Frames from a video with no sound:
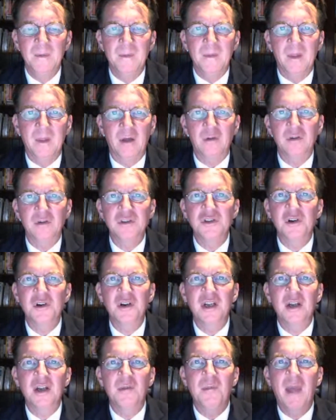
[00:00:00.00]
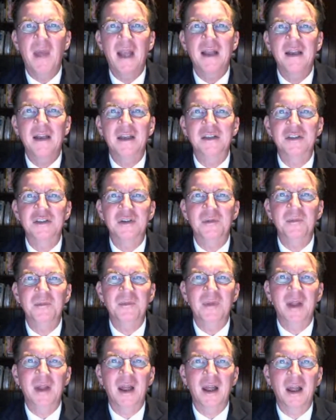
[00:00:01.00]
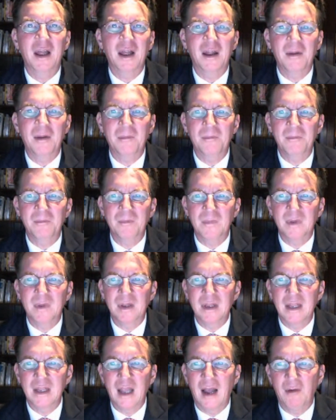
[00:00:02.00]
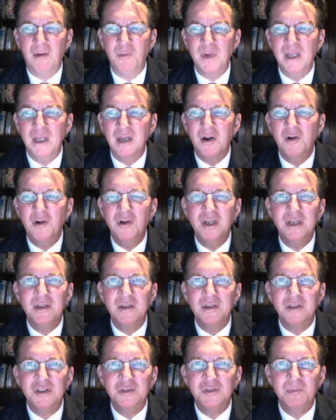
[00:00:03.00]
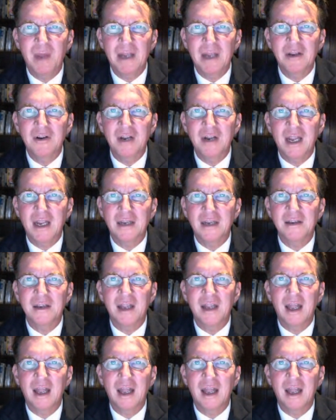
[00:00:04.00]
Now, concerning the mechanism, we can only speculate.